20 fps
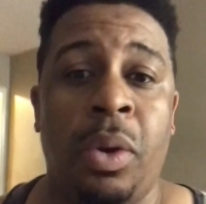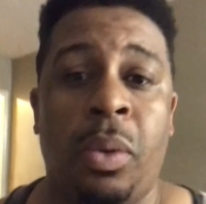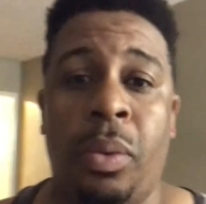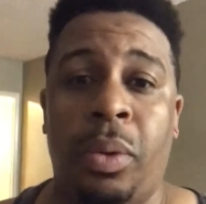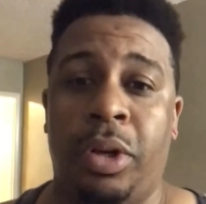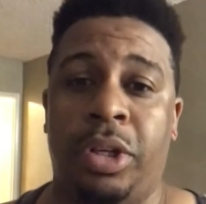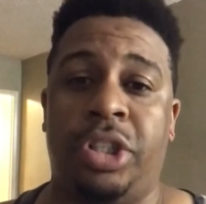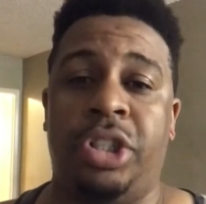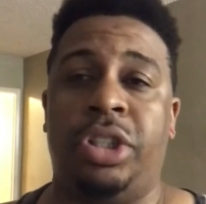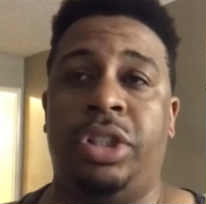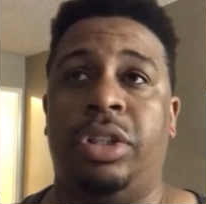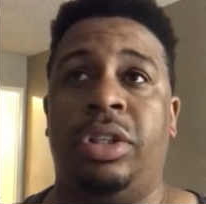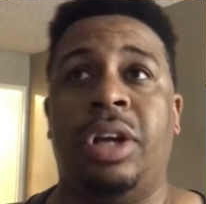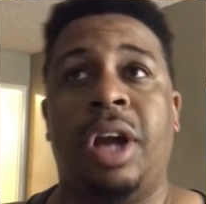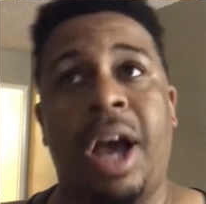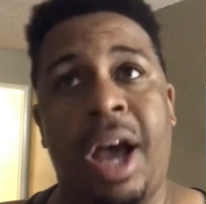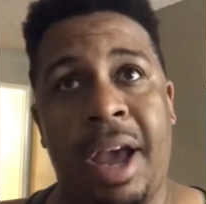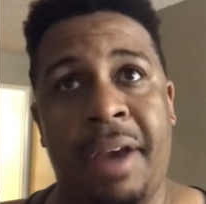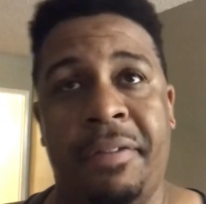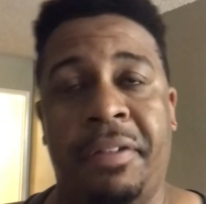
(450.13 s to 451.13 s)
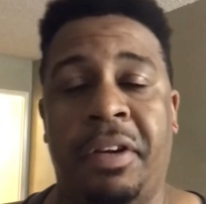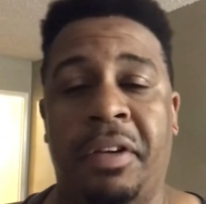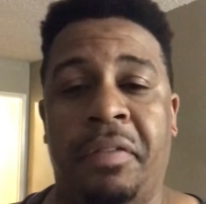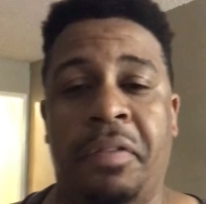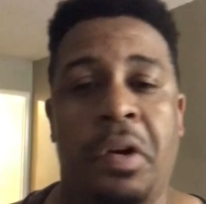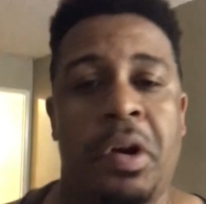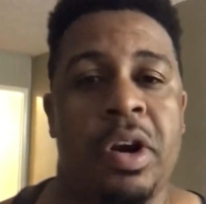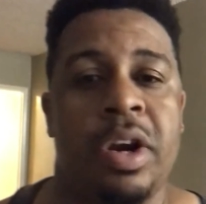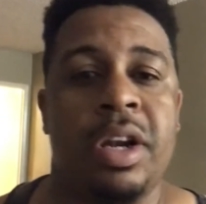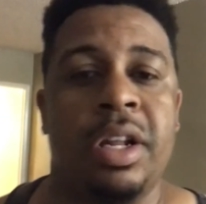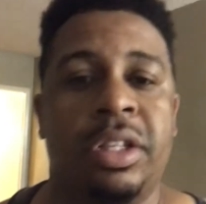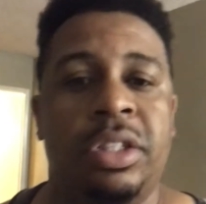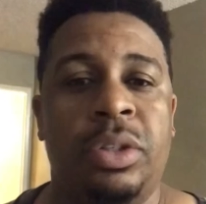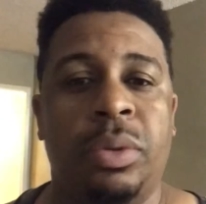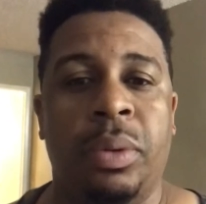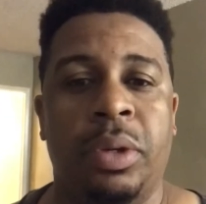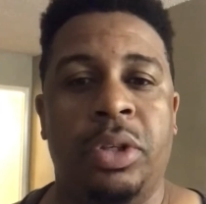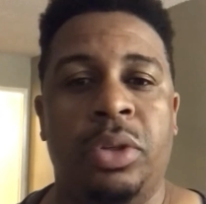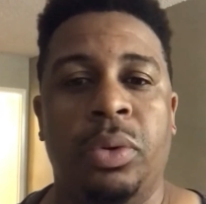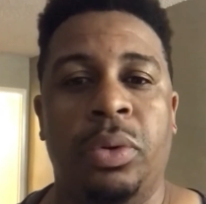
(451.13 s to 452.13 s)
which I've converted
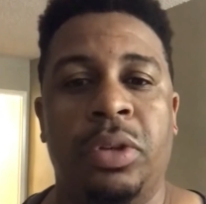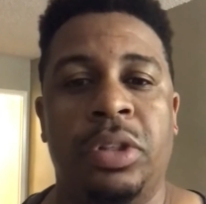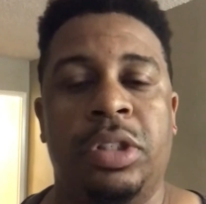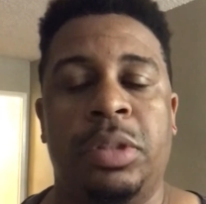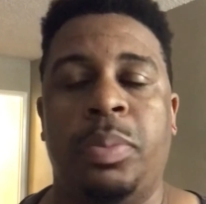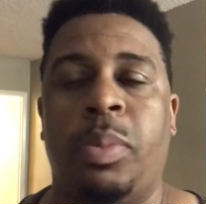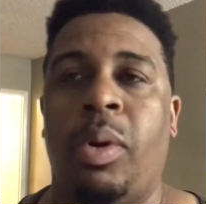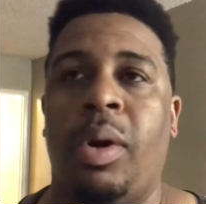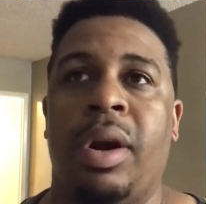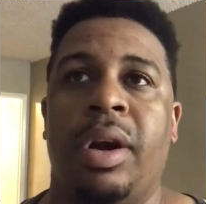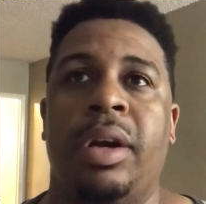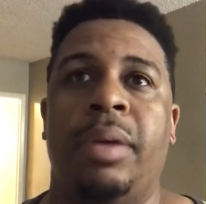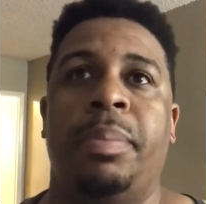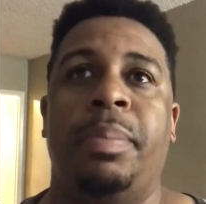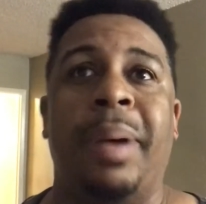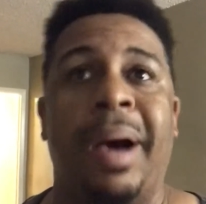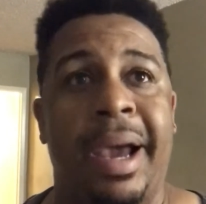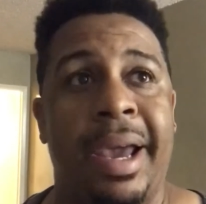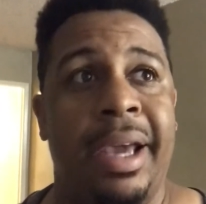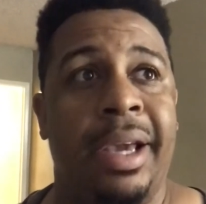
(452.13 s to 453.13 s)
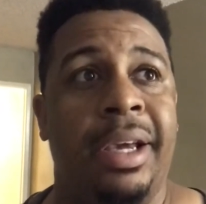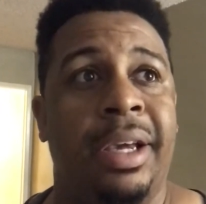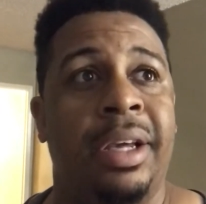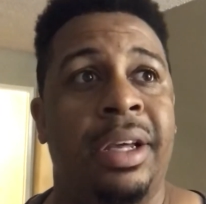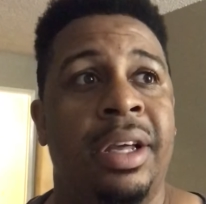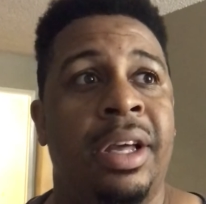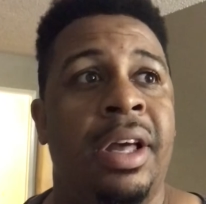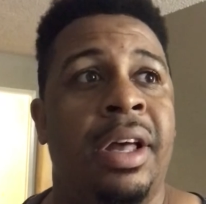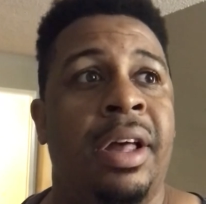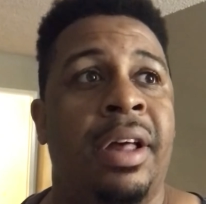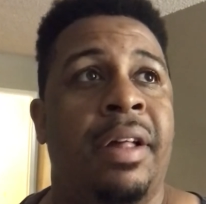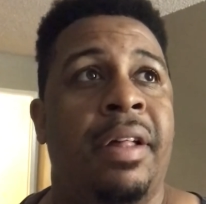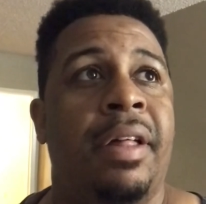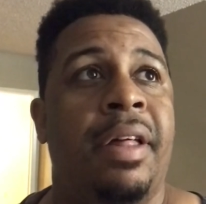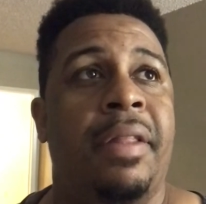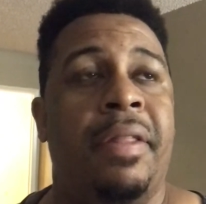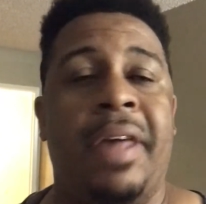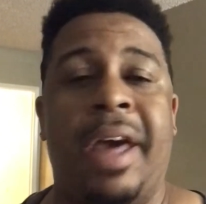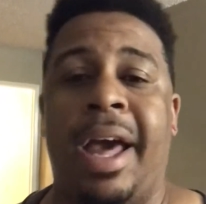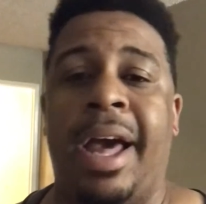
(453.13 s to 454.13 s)
into a dual sport bike
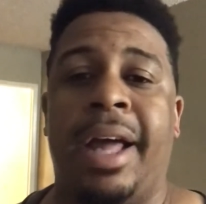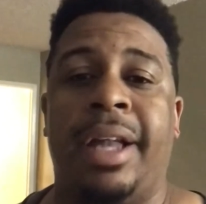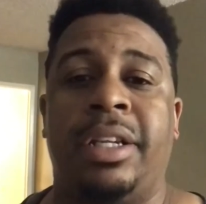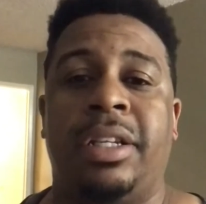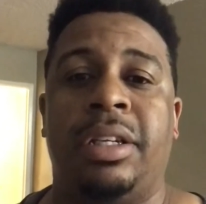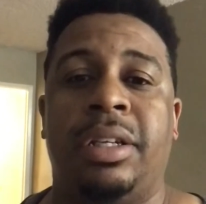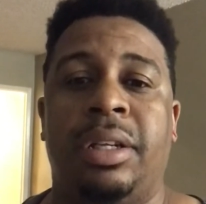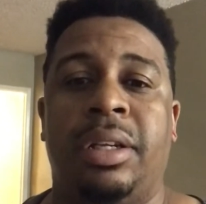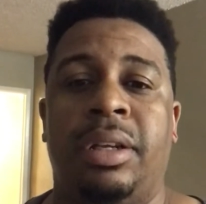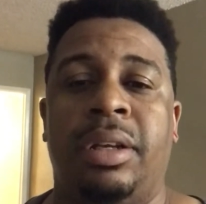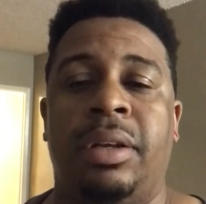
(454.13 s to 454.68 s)
that's